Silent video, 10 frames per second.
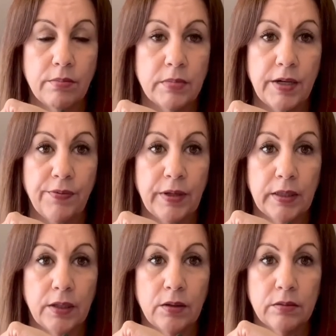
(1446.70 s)
different
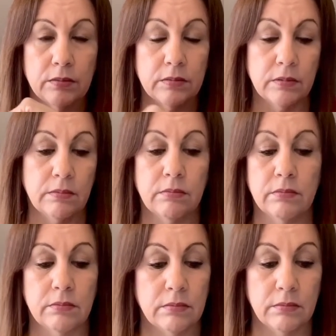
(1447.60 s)
little,
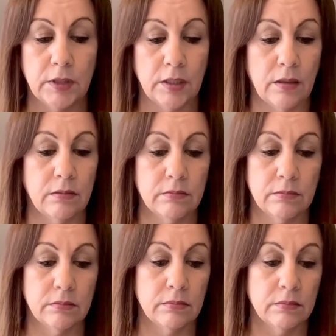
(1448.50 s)
you know,
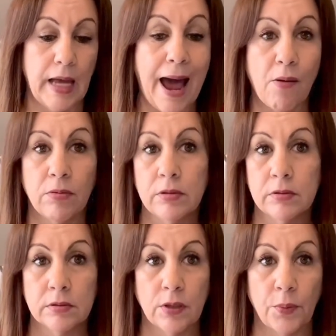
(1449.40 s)

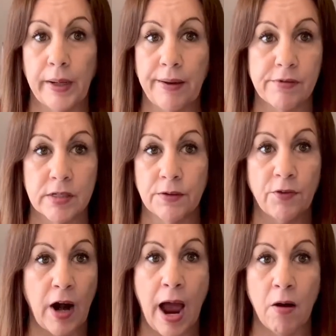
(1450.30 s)
owls or whatever,
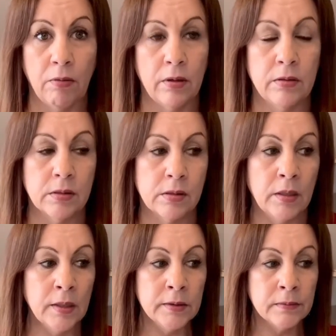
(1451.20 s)
silver owls,
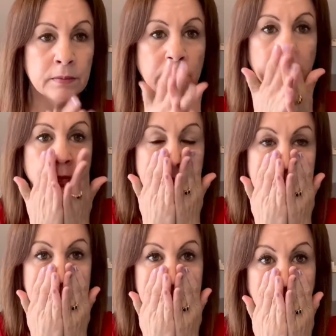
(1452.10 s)

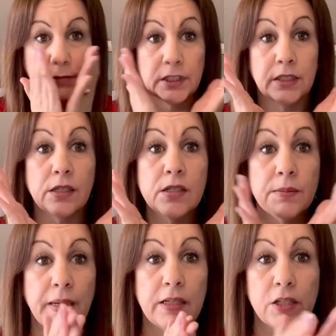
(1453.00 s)
excuse
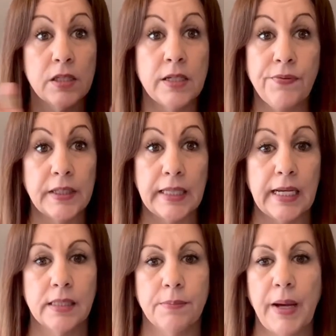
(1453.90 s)
me, just different
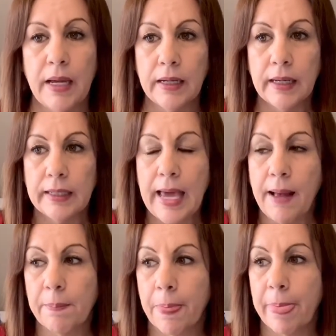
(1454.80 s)
things. But yeah,
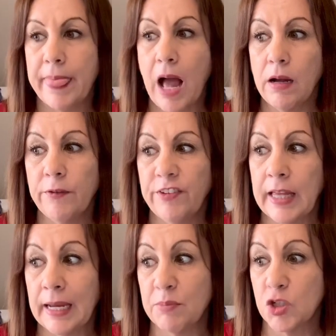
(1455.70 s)
now I feel
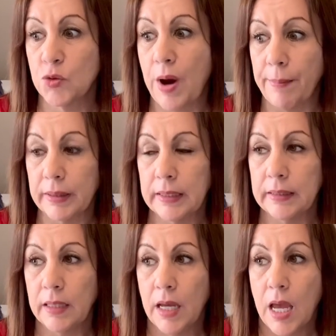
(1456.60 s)
like I'm just
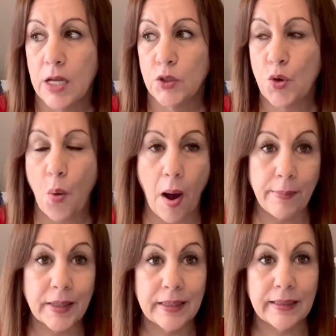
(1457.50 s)
rambling. So
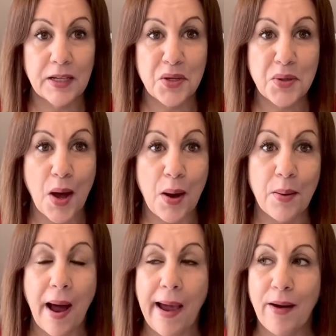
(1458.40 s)
I'm going to let you
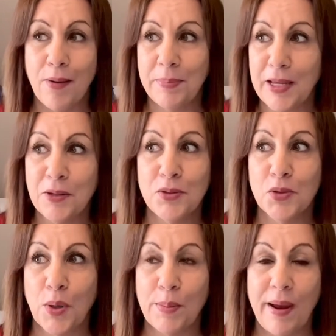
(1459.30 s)
go. I hope that you
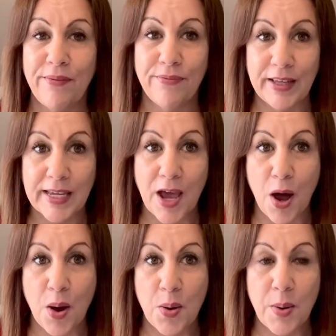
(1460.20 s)
enjoyed my
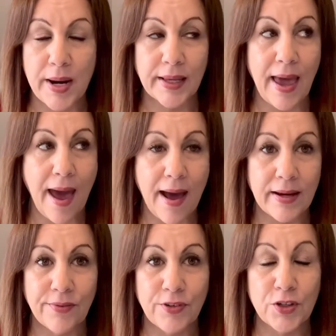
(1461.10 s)
video. And again,
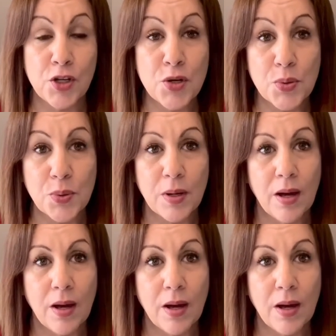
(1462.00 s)
if you're new,